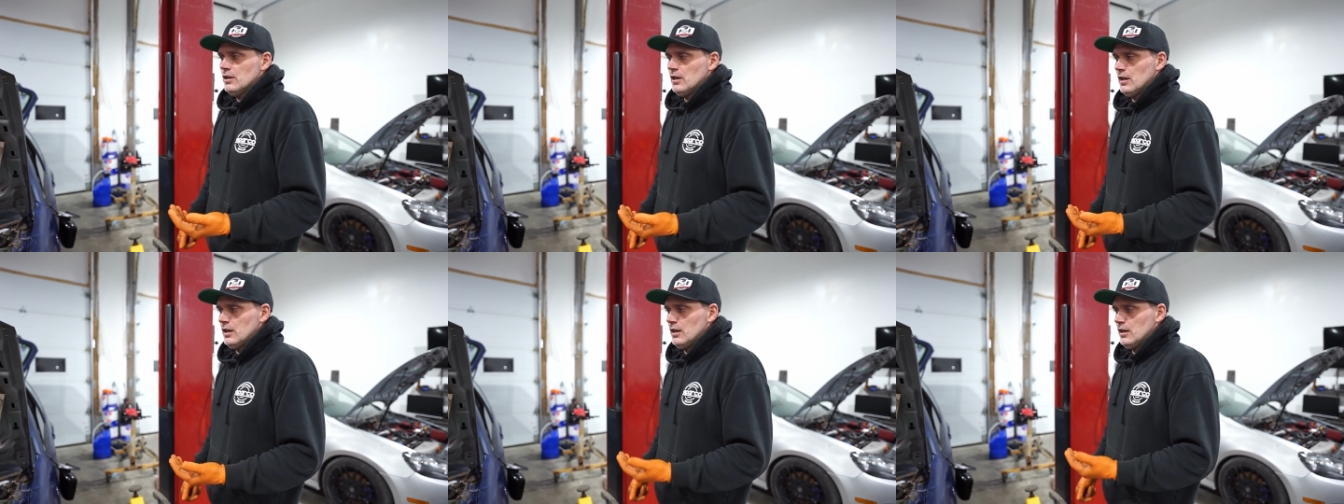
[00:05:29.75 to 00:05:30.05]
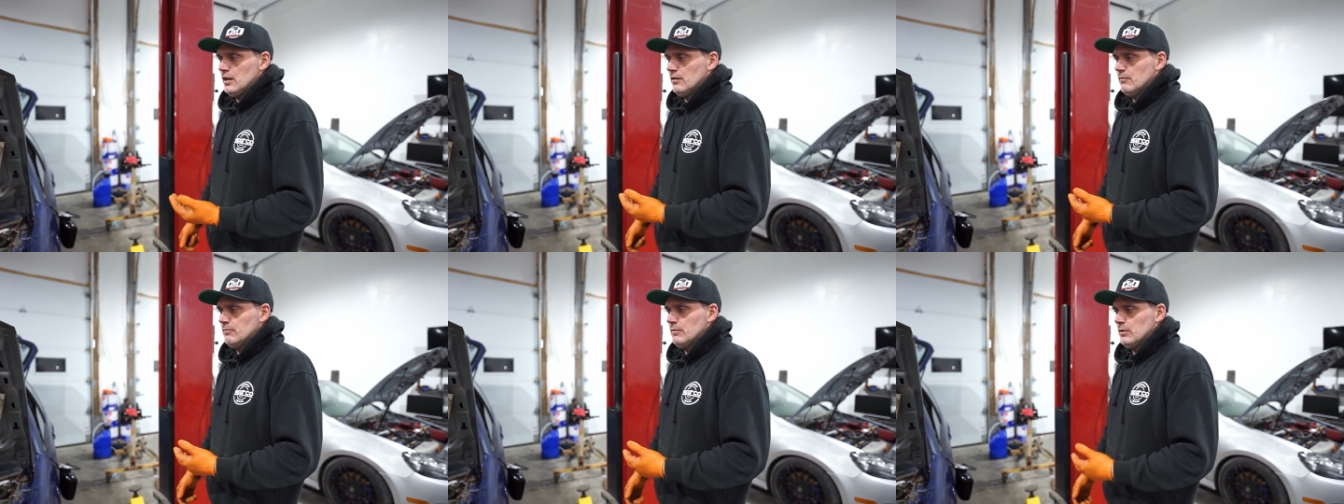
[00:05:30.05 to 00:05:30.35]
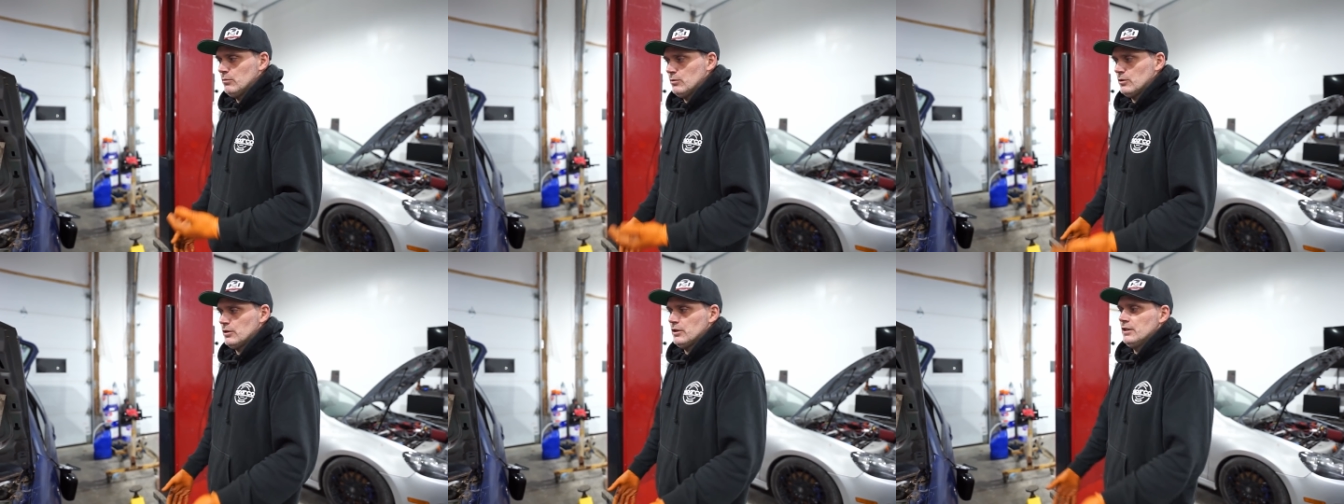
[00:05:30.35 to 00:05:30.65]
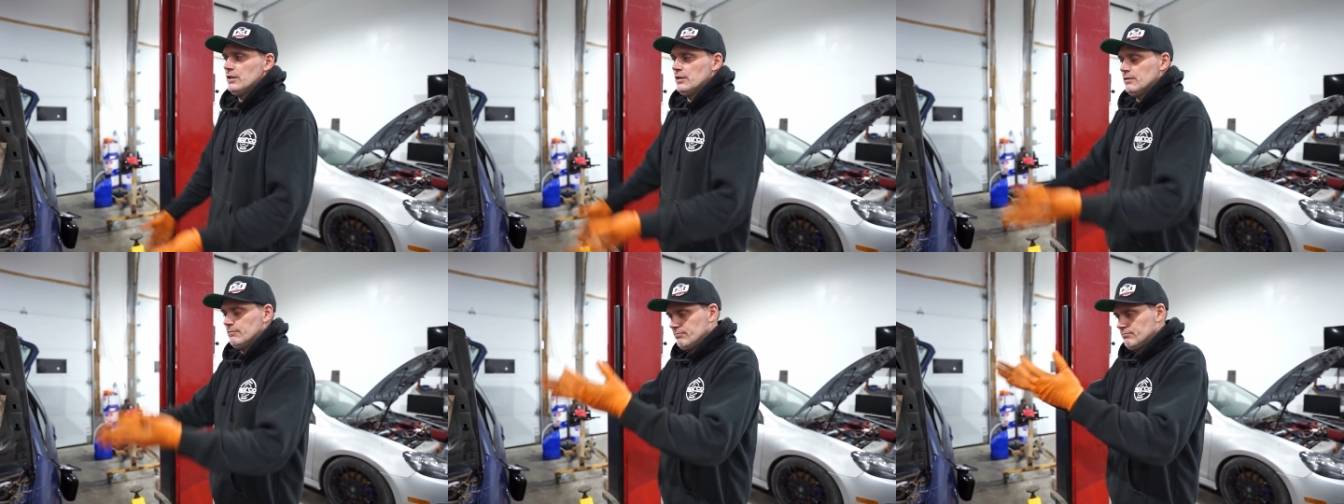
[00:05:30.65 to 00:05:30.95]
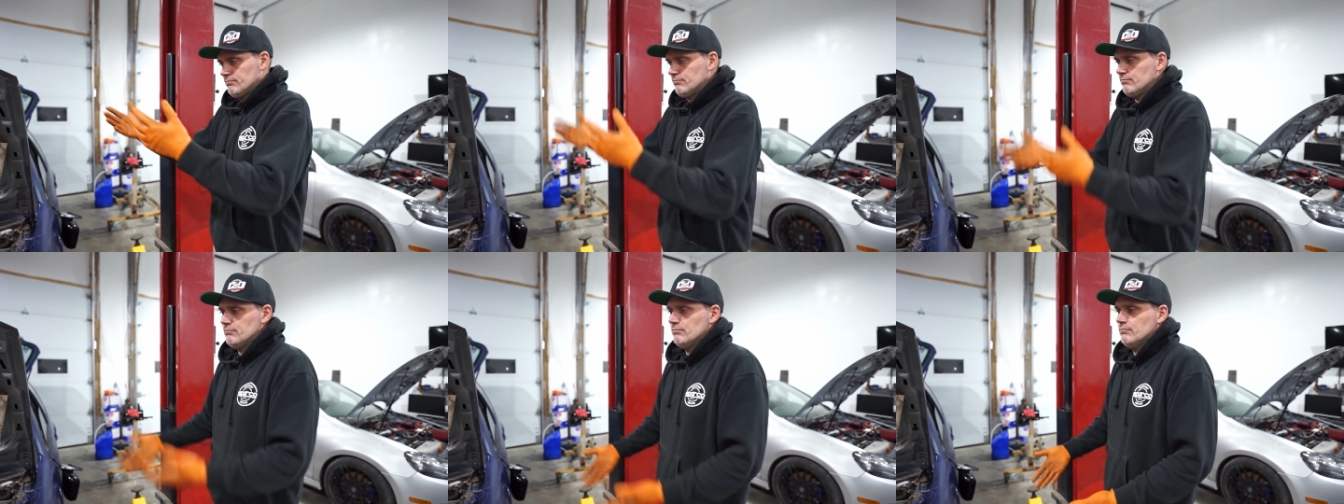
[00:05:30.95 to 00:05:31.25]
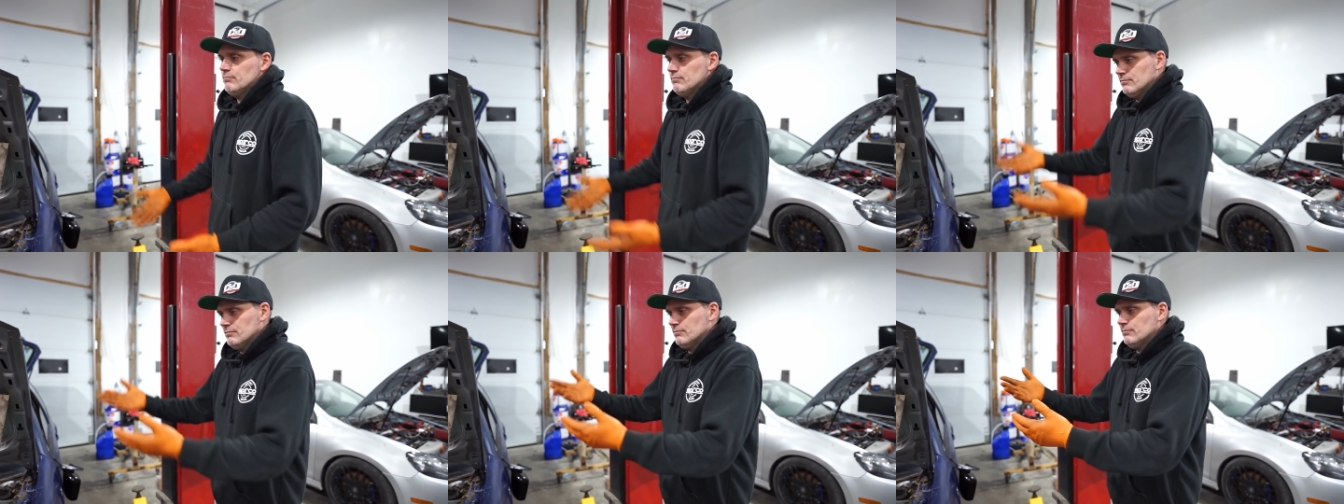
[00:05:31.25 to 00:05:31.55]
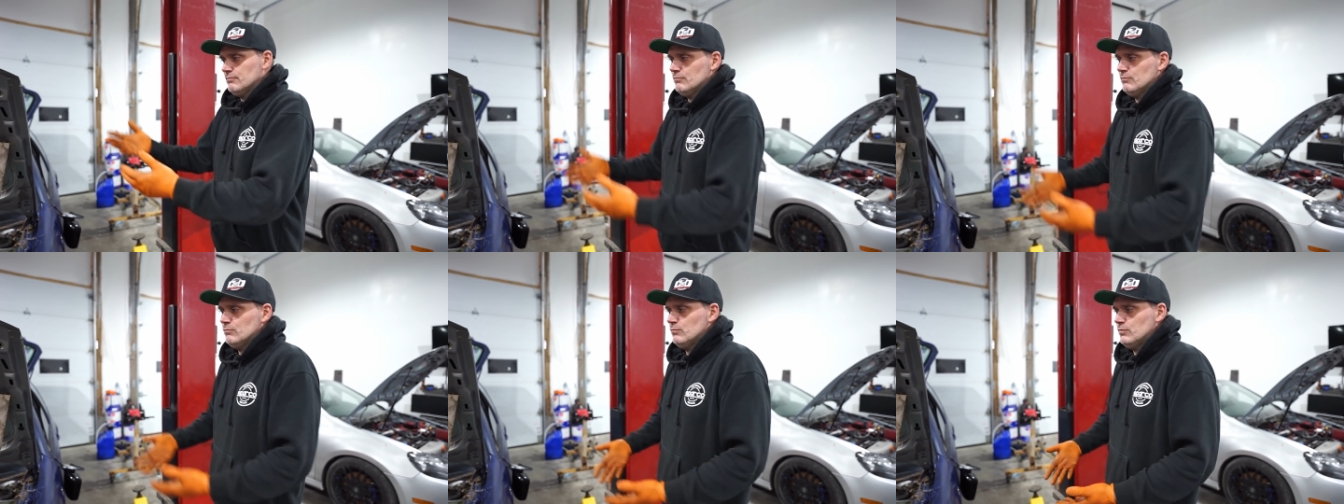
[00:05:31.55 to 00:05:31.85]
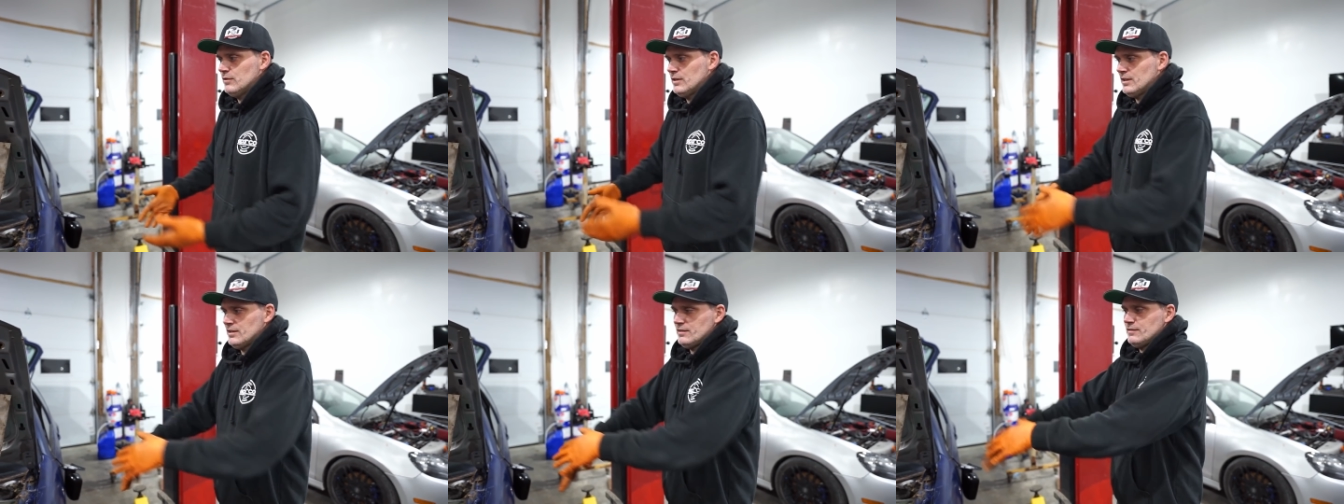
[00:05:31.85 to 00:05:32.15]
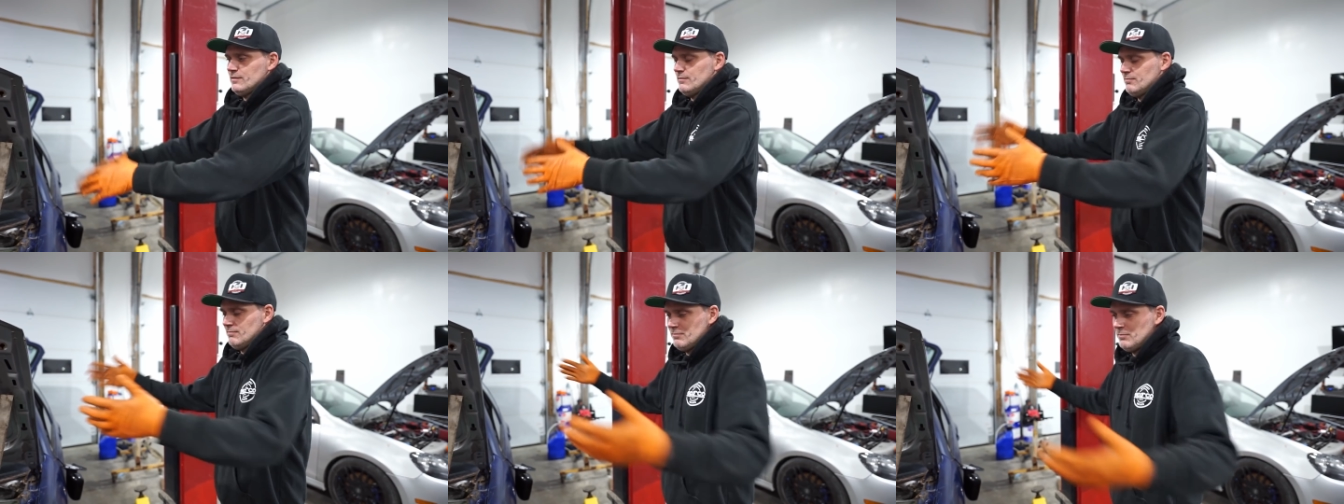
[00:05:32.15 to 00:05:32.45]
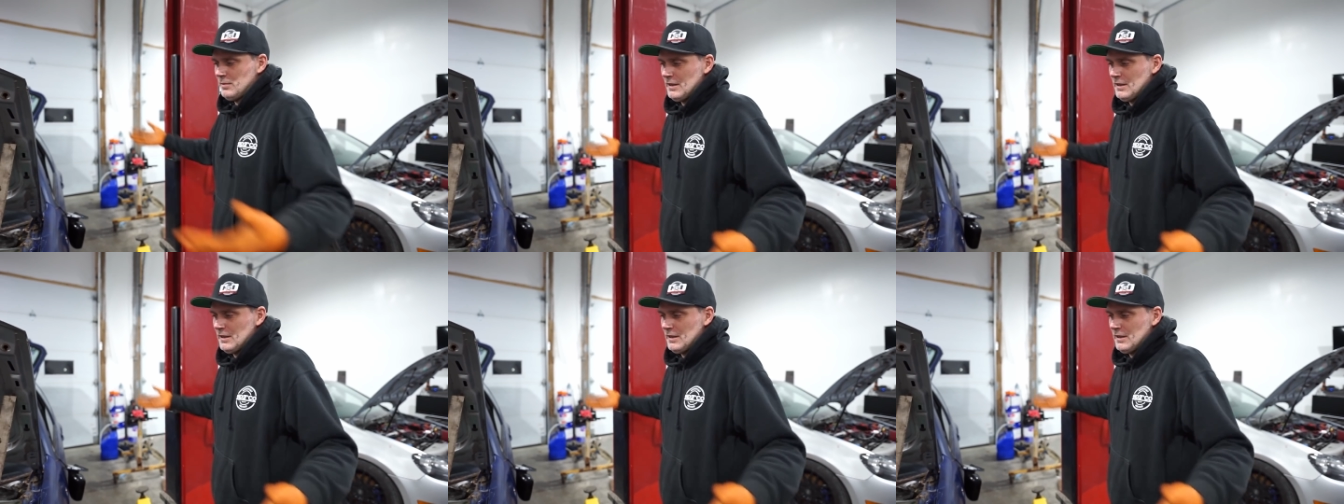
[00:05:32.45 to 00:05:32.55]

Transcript: Um, we're gonna this